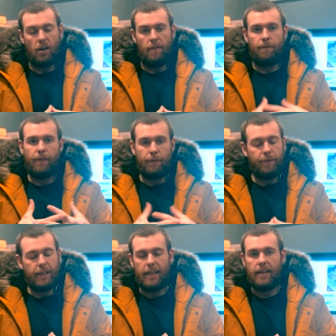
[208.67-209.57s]

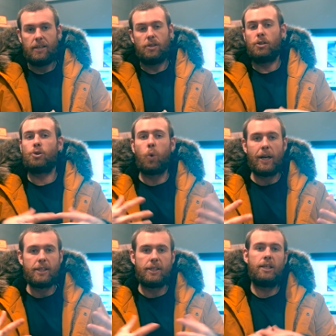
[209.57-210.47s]
15,
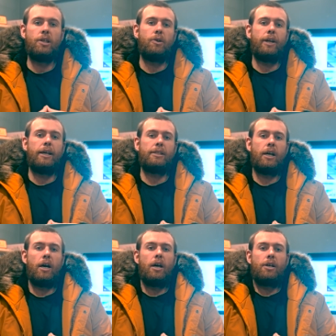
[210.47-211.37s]
20 units?
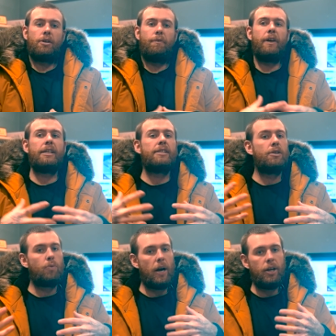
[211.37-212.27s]
So this
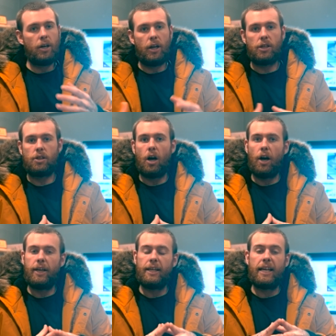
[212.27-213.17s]
is when you're going to
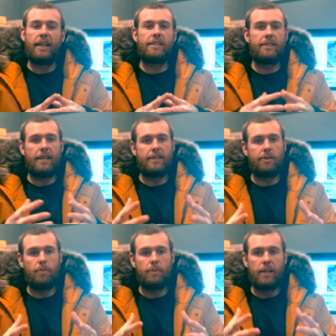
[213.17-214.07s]
start needing
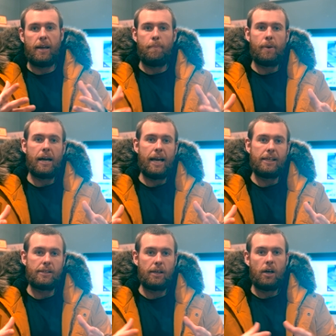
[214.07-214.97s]
systems in
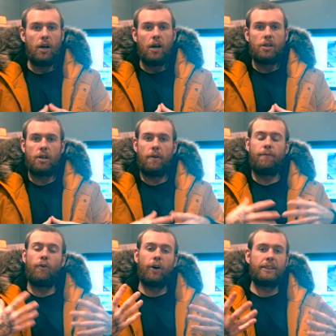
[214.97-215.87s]
place. So
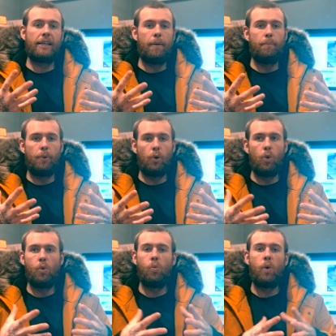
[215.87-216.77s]
for
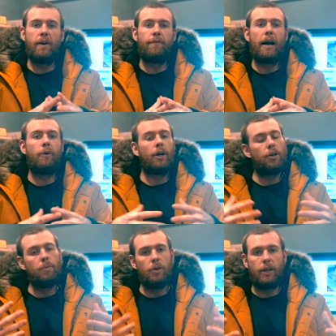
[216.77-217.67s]
example, with our
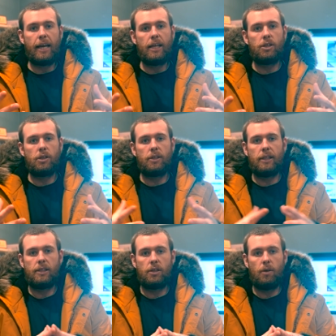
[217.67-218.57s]
communication
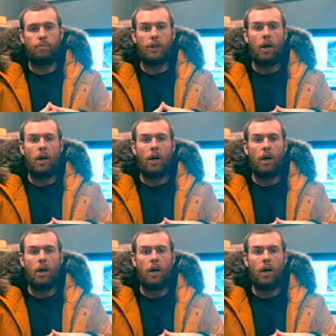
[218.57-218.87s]
systems,